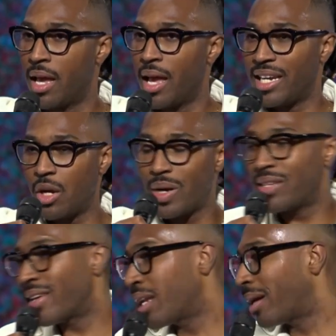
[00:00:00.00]
And you know what he
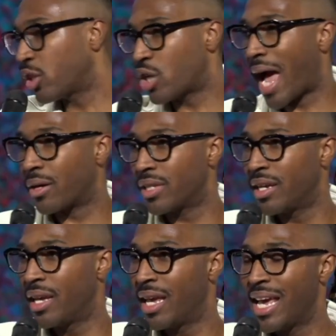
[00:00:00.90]
said about the child?
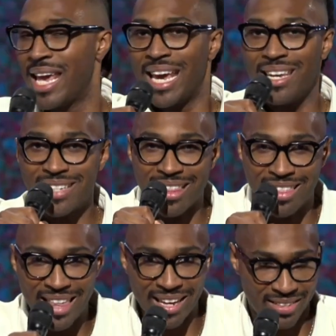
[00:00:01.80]
He
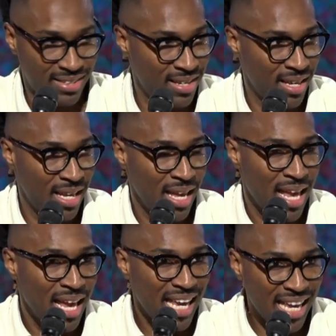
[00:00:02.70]
said, "This
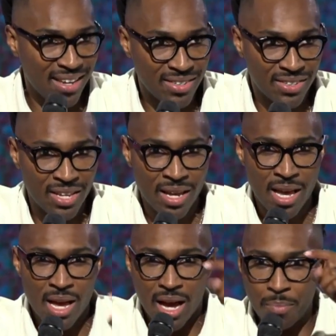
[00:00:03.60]
is
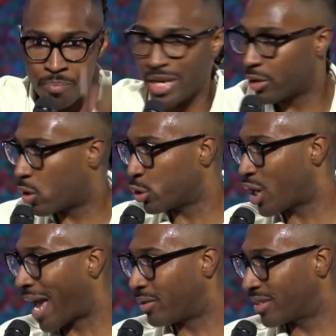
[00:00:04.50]
a miracle
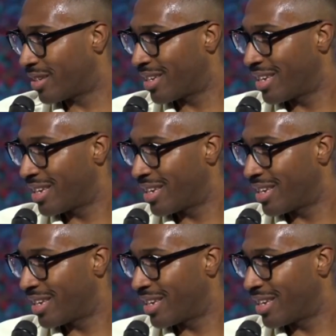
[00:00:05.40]
child."